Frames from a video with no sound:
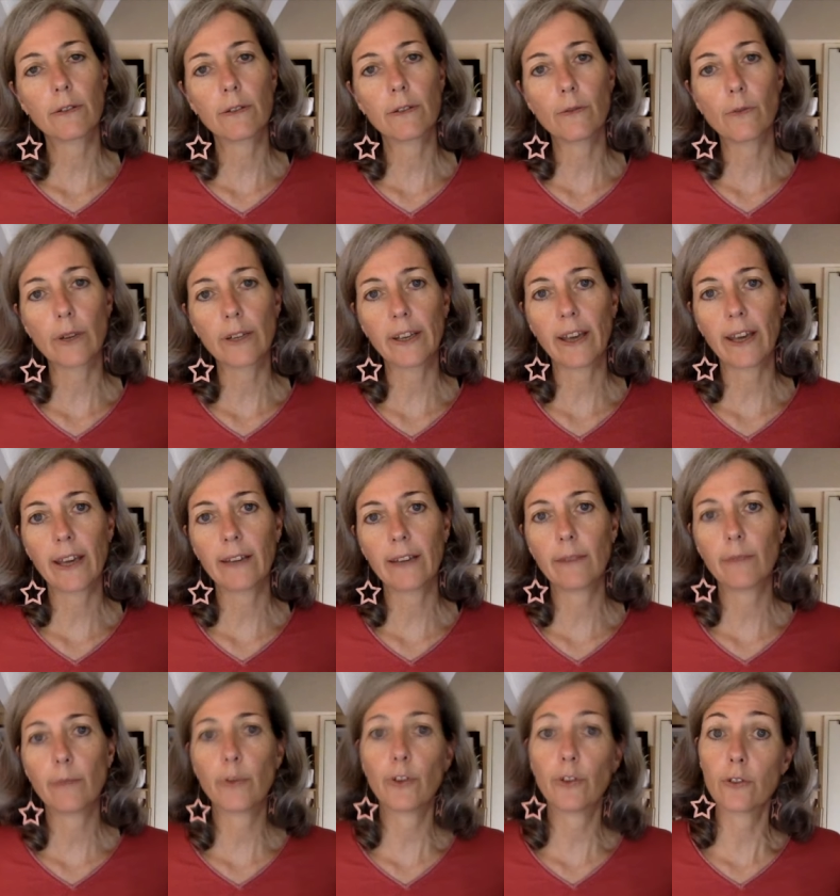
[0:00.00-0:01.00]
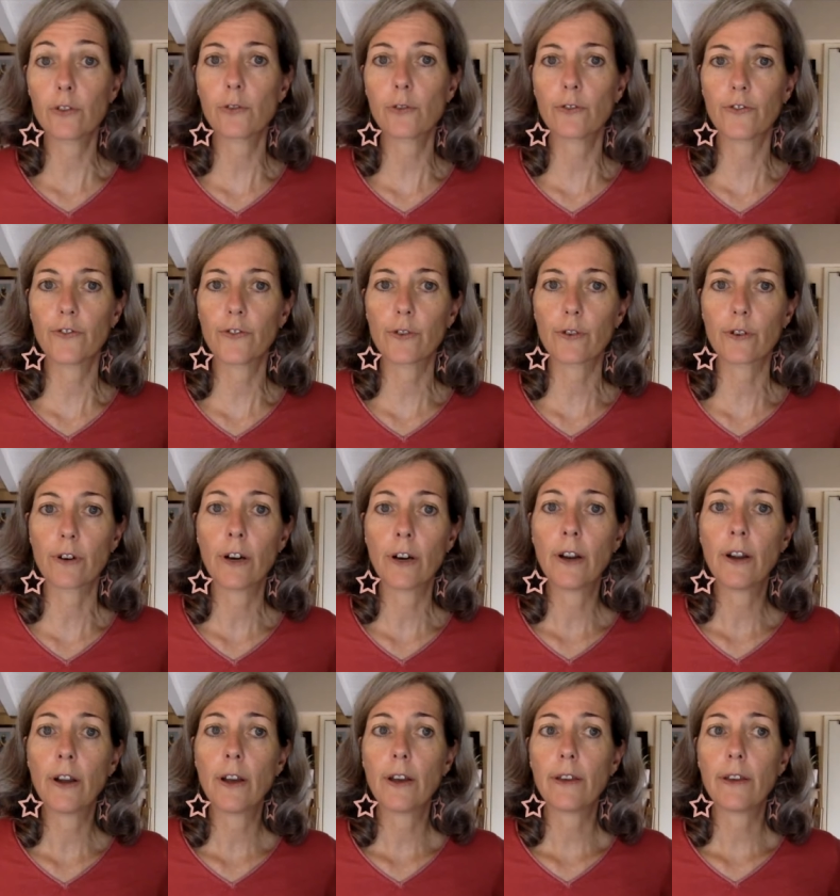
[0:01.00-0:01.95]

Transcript: on the one hand, but also for